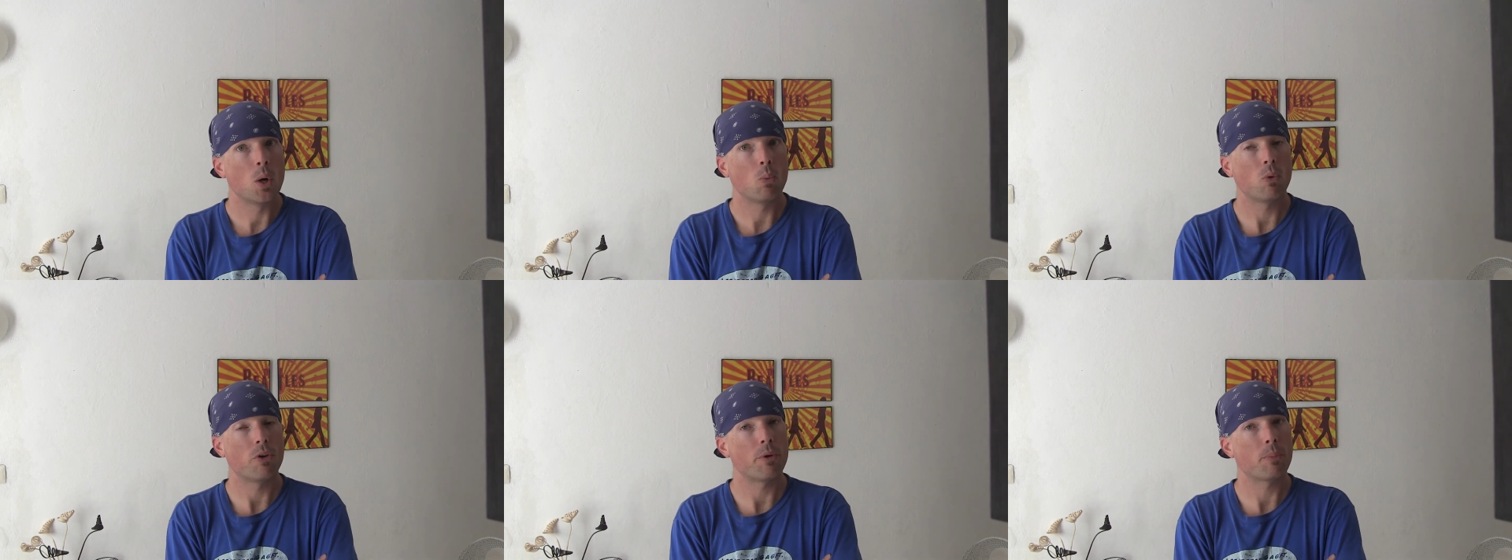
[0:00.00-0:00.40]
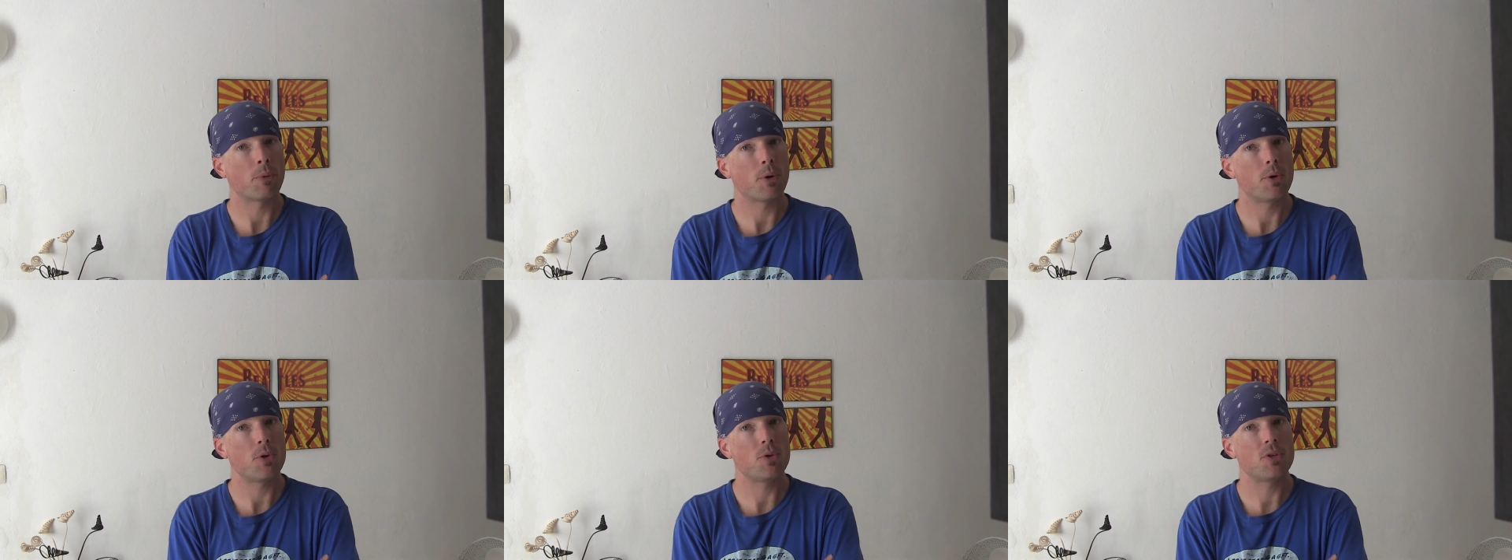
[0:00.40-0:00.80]
where the
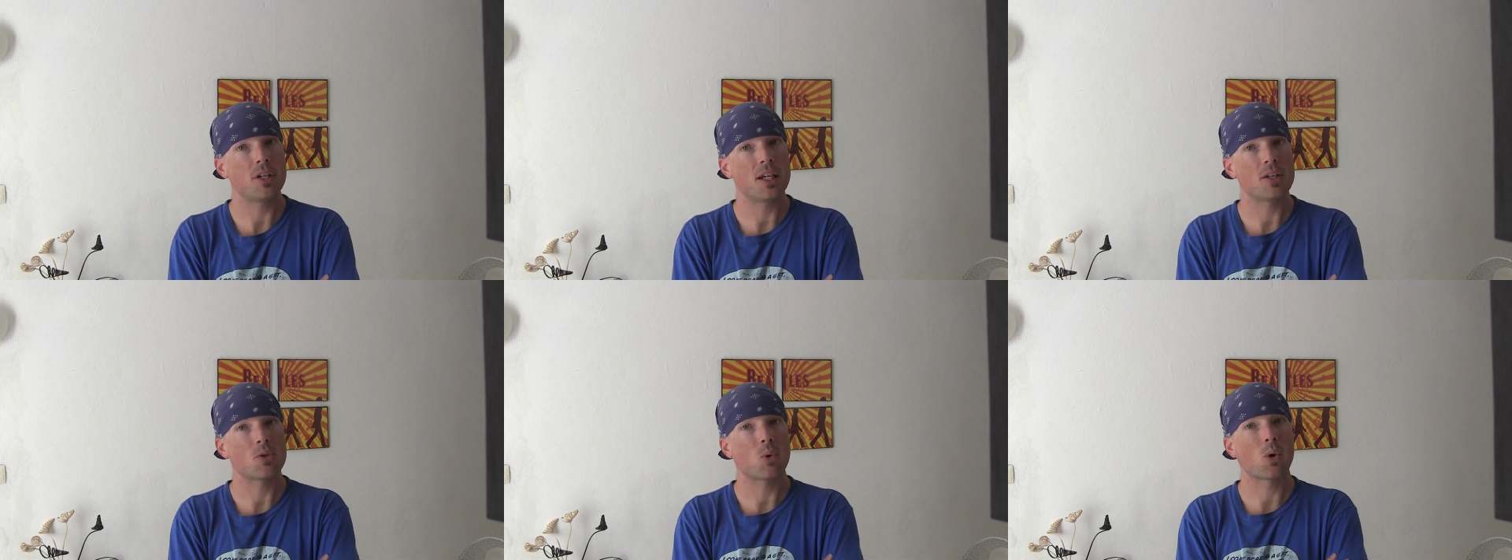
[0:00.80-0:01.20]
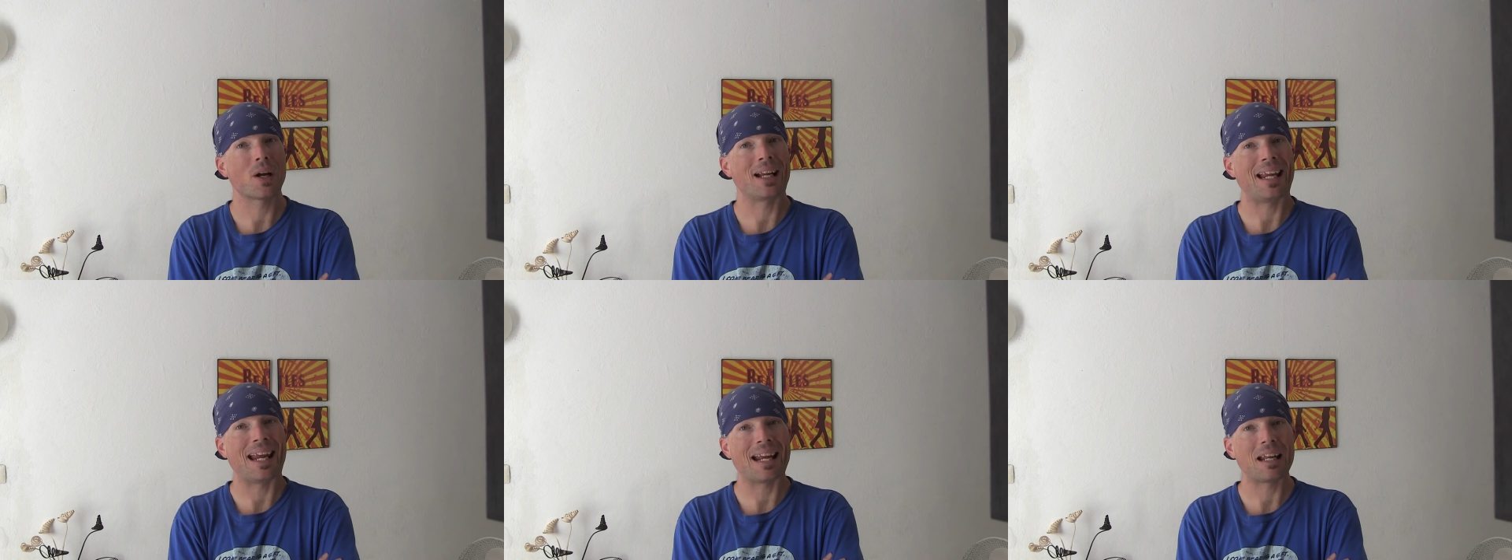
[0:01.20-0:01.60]
produce is
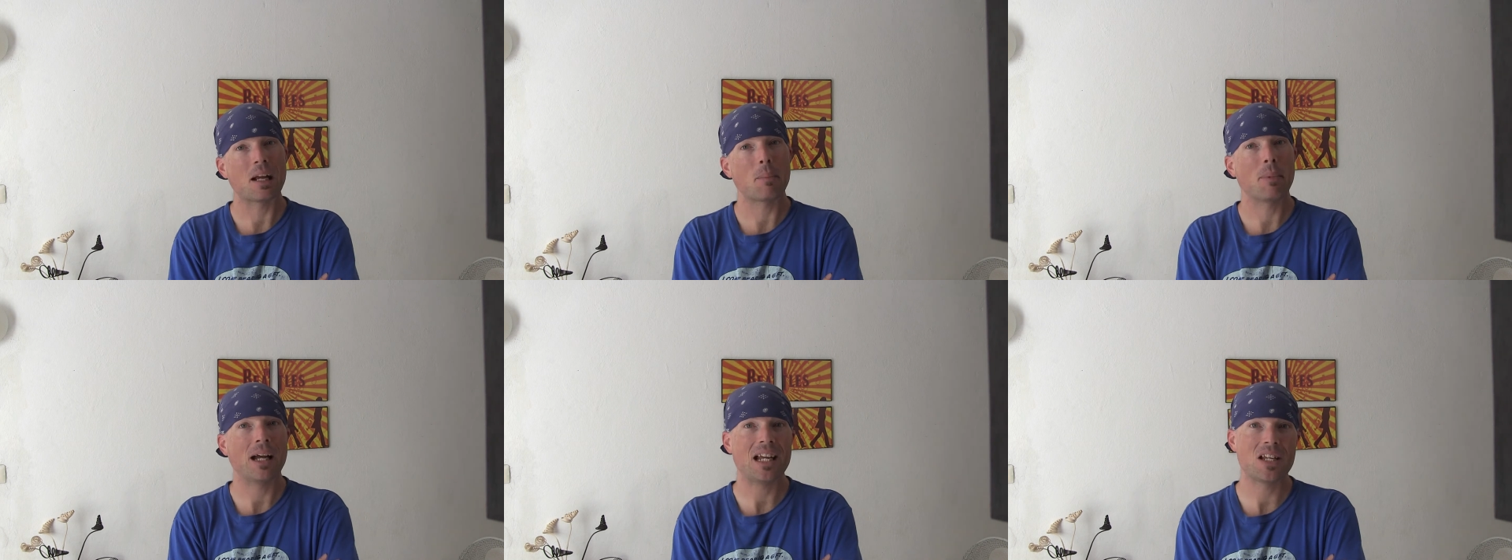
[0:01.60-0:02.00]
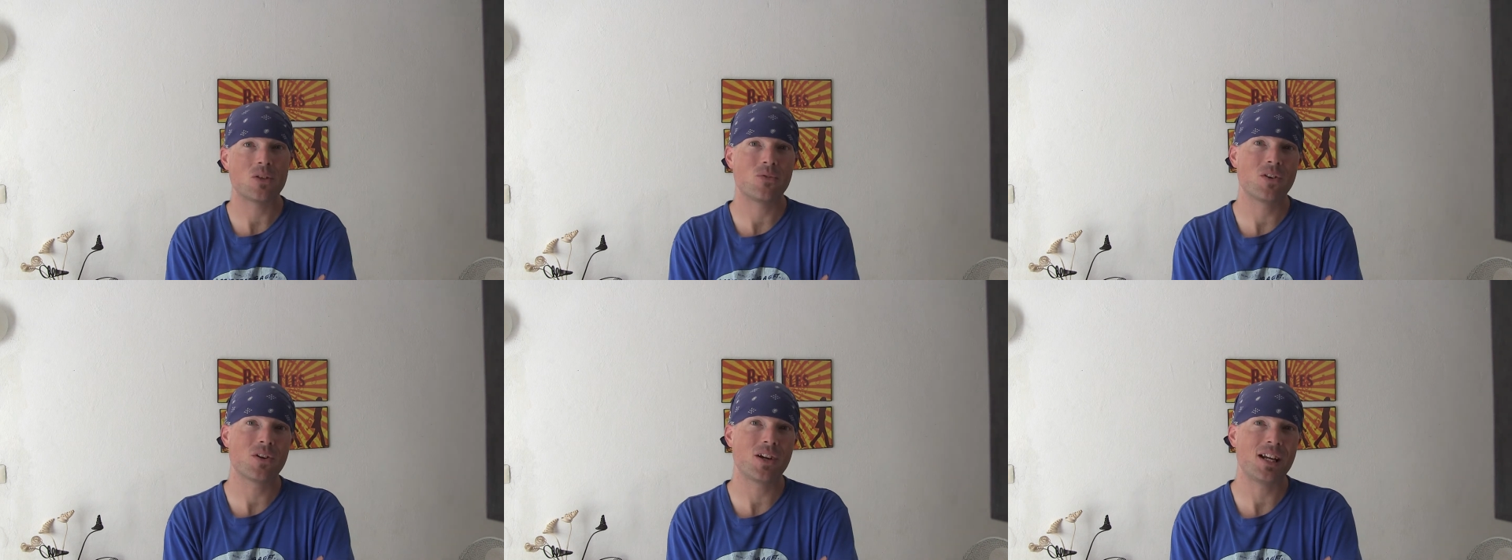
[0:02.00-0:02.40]
organic by its
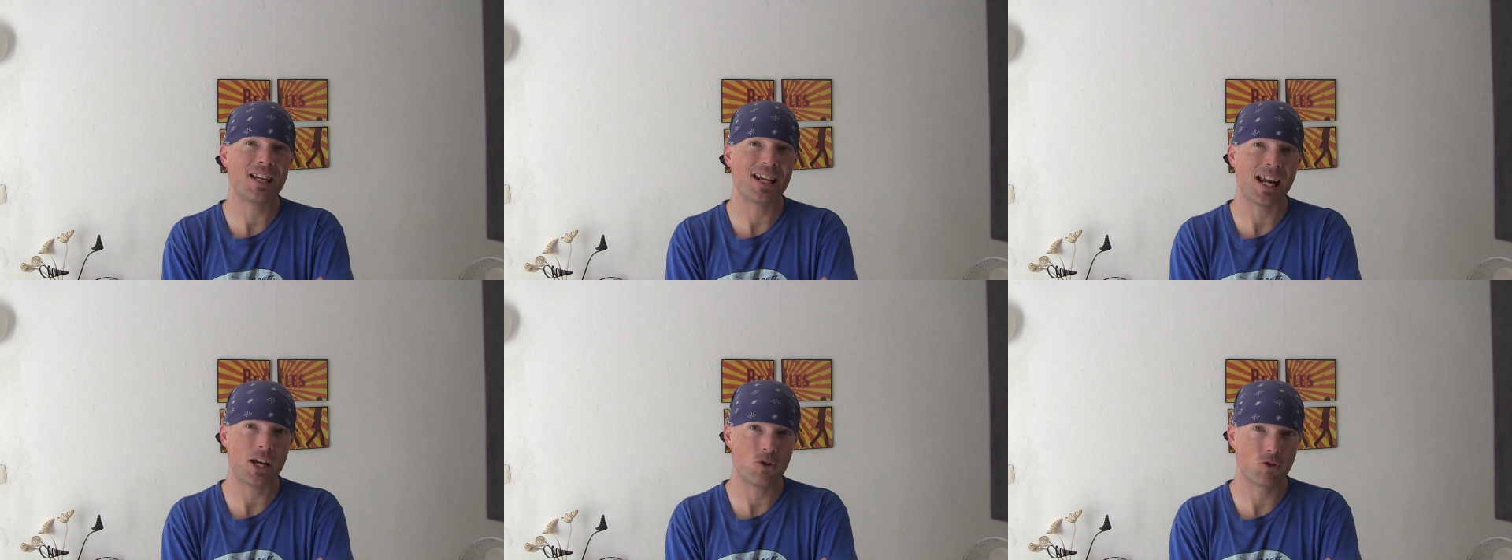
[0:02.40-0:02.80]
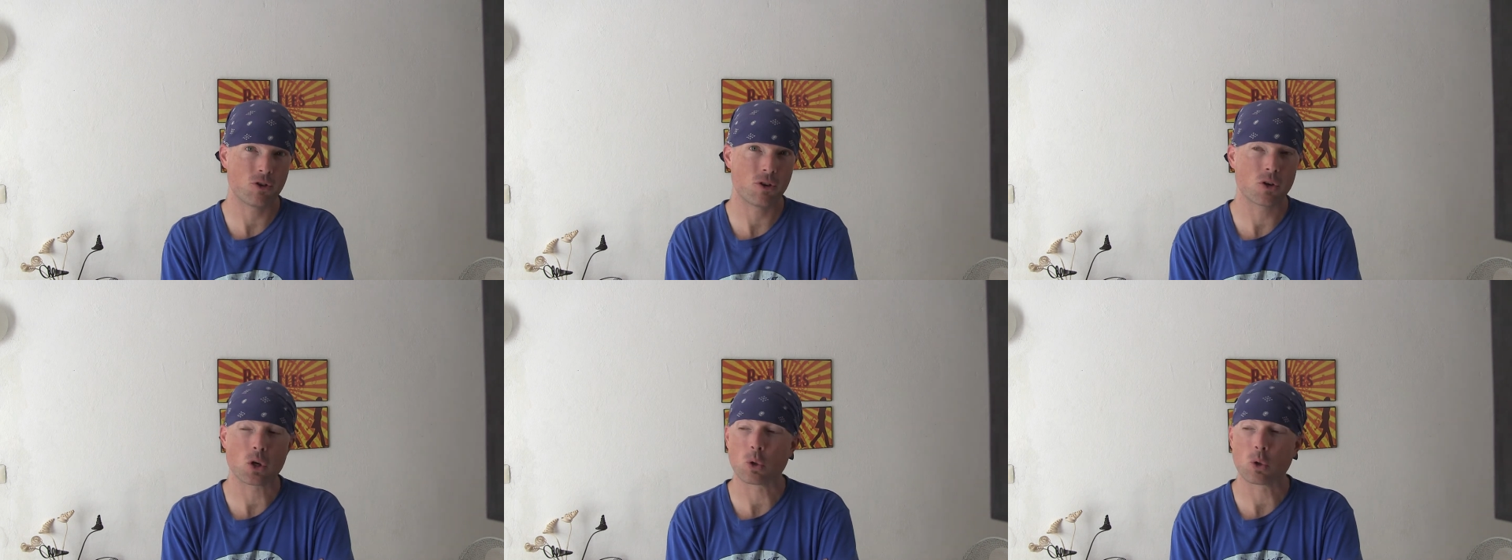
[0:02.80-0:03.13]
very nature,